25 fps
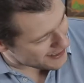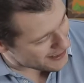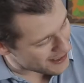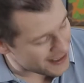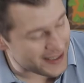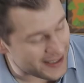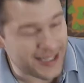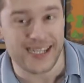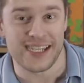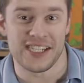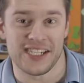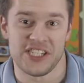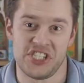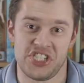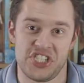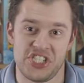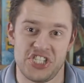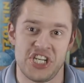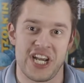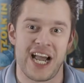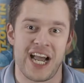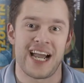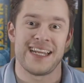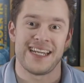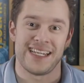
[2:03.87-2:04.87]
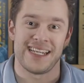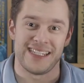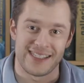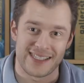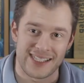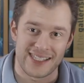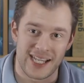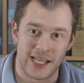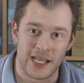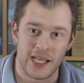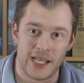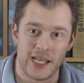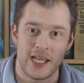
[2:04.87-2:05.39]
This thing is giant.
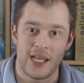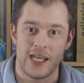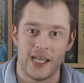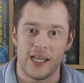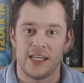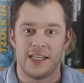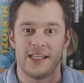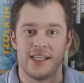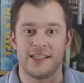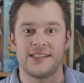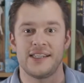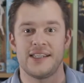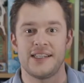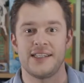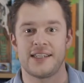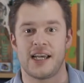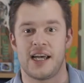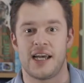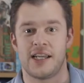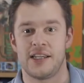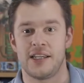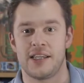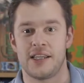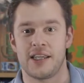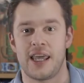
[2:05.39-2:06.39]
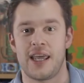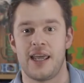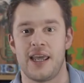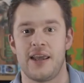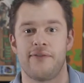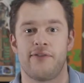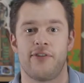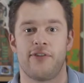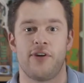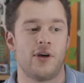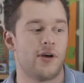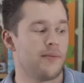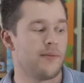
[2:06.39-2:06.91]
This is another game
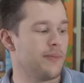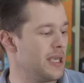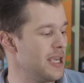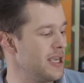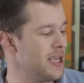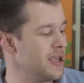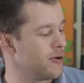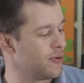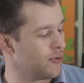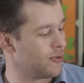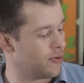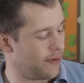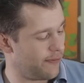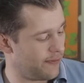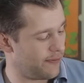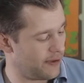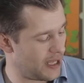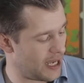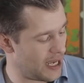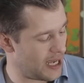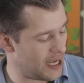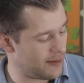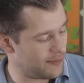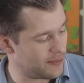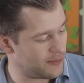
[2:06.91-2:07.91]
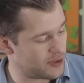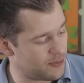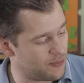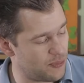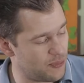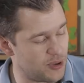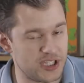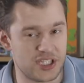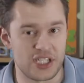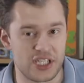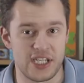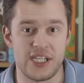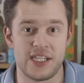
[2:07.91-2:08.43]
from Eagle Gryphon Games,
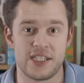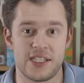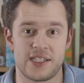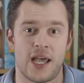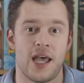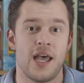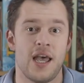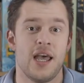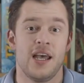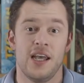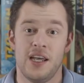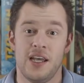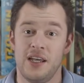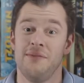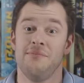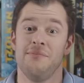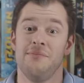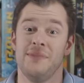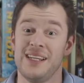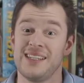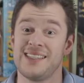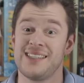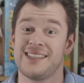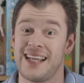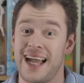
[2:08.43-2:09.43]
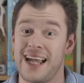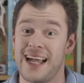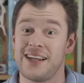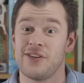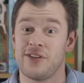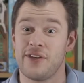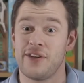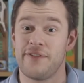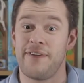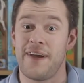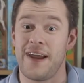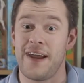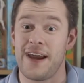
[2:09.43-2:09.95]
which is this standard
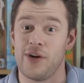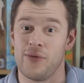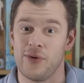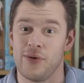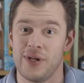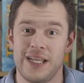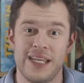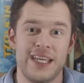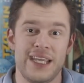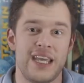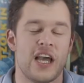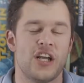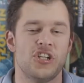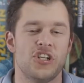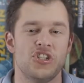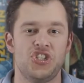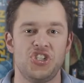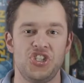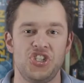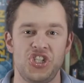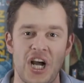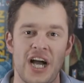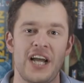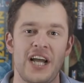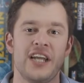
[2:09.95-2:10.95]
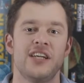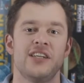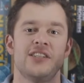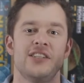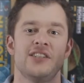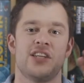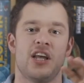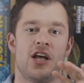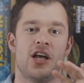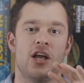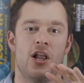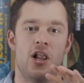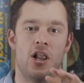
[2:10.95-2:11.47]
affair, really.
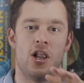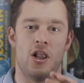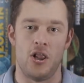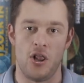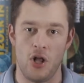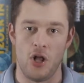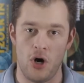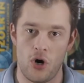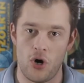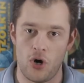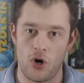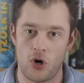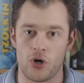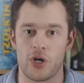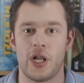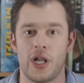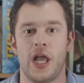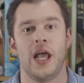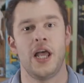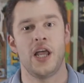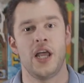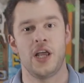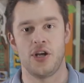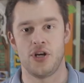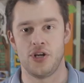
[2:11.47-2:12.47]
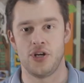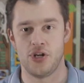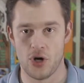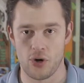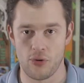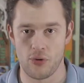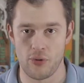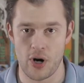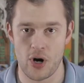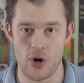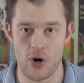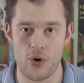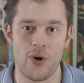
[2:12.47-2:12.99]
Giant, long
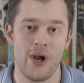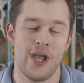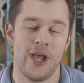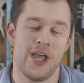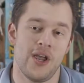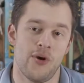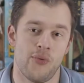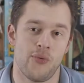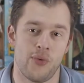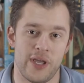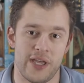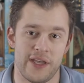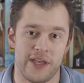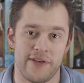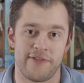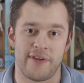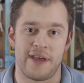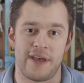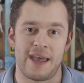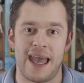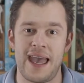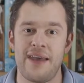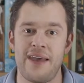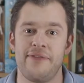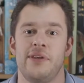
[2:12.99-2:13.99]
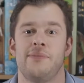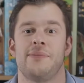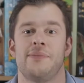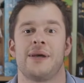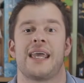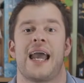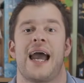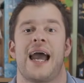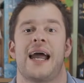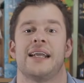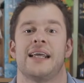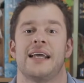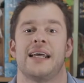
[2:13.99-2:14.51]
Euro with heavy
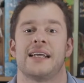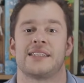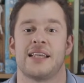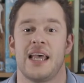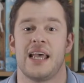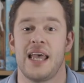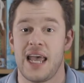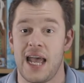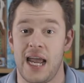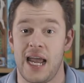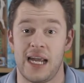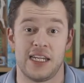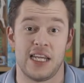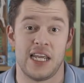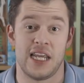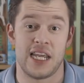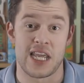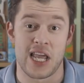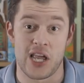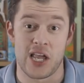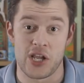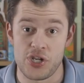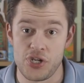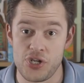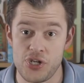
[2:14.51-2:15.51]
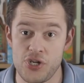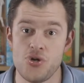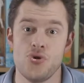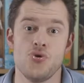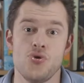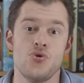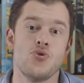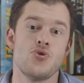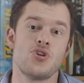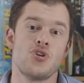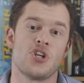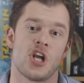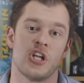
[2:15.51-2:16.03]
mechanics and a
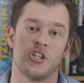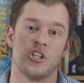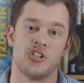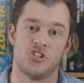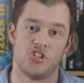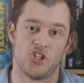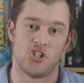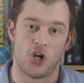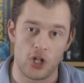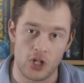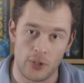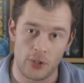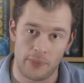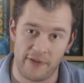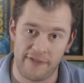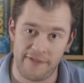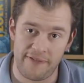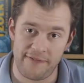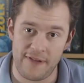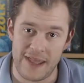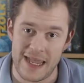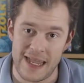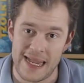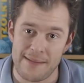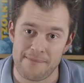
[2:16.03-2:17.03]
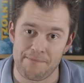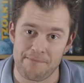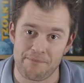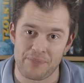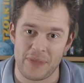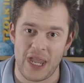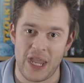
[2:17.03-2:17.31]
huge dollop of theme.